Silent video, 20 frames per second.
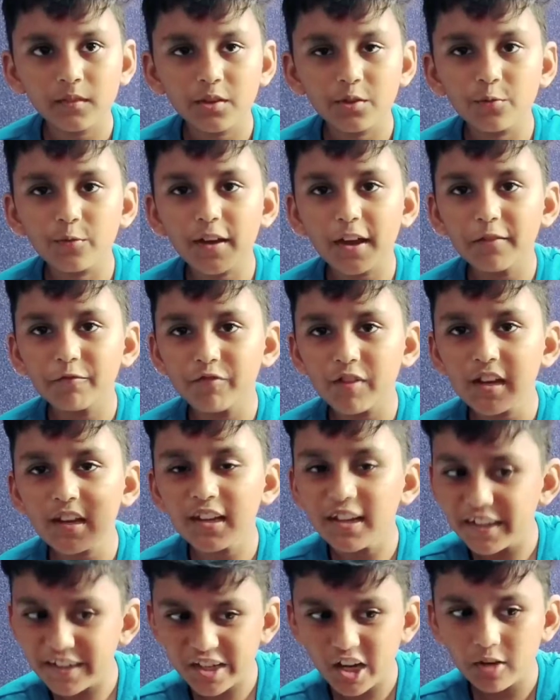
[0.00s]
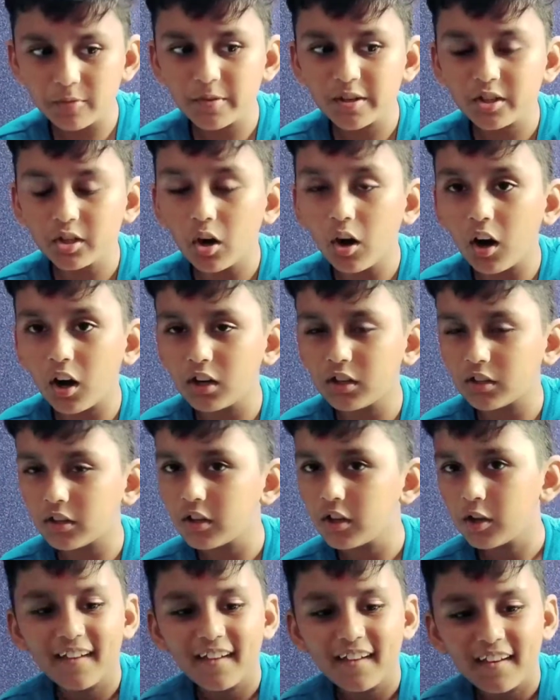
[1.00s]
You can feel little bit hot.
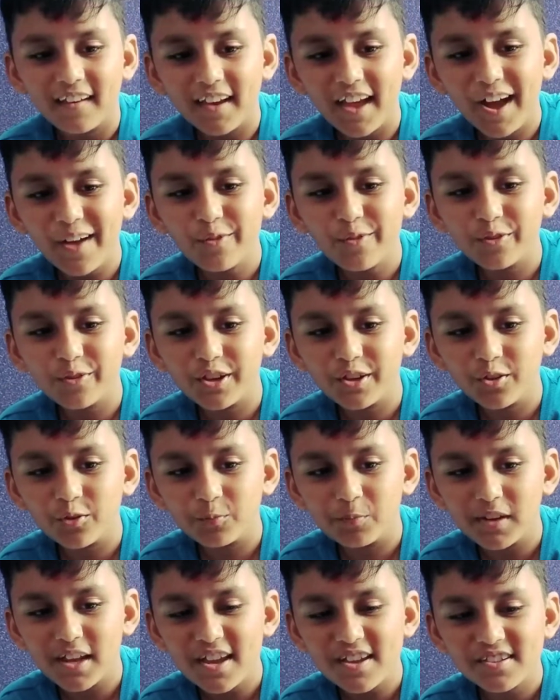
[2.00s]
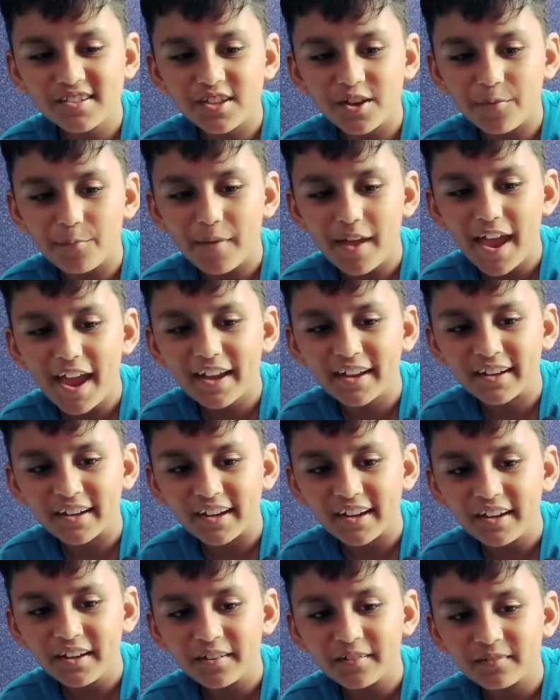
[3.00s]
Now you need to place the
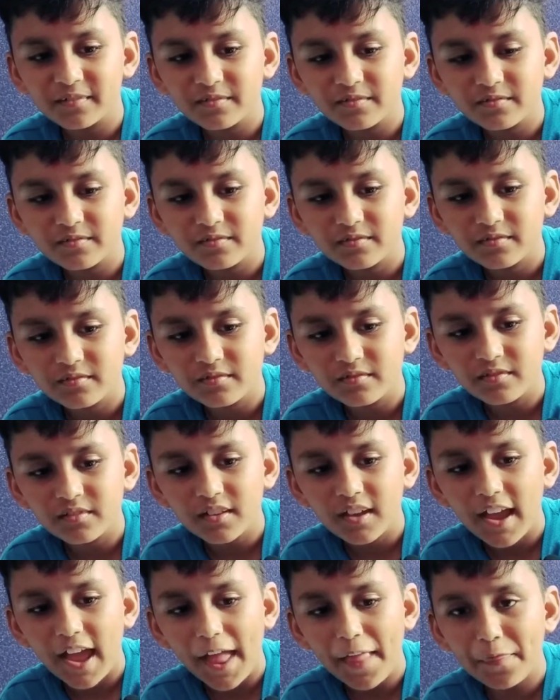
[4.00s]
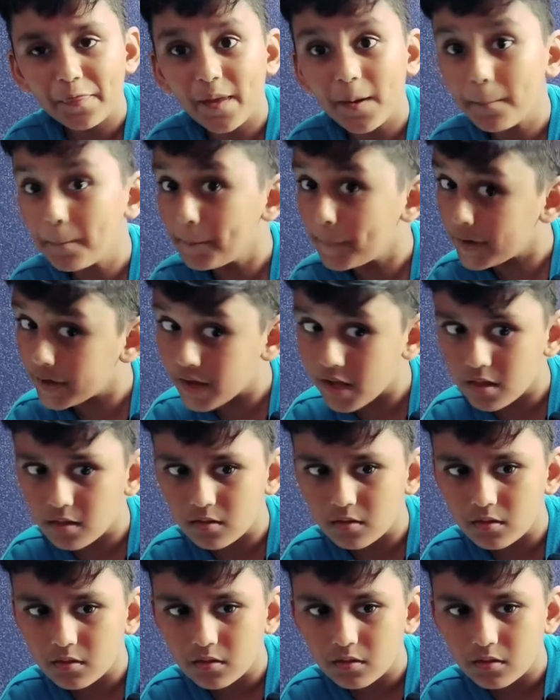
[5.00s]
magnet at the middle.